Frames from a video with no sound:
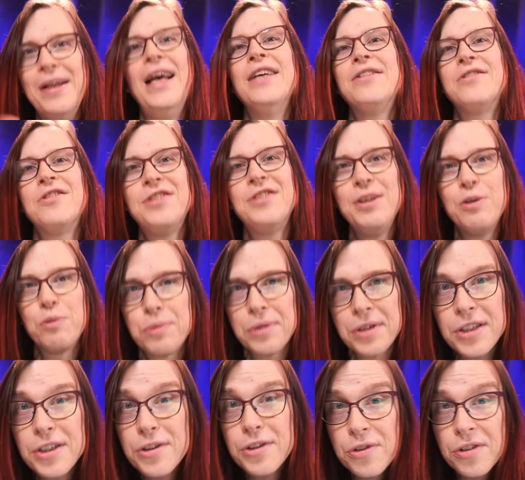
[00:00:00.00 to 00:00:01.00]
SRT
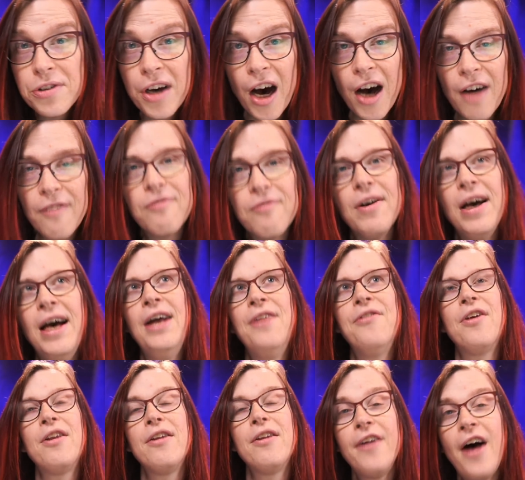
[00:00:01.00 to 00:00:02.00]
really took off, and
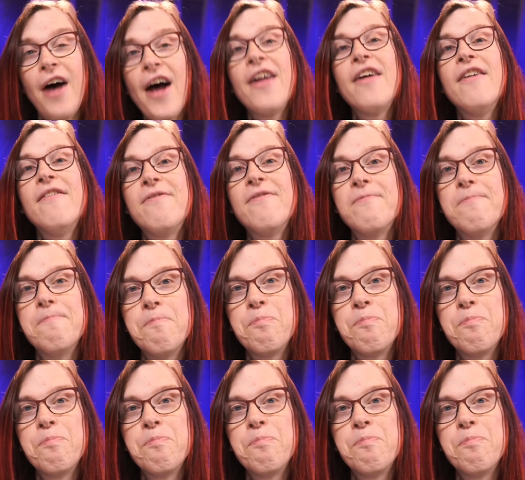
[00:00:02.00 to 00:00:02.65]
a lot of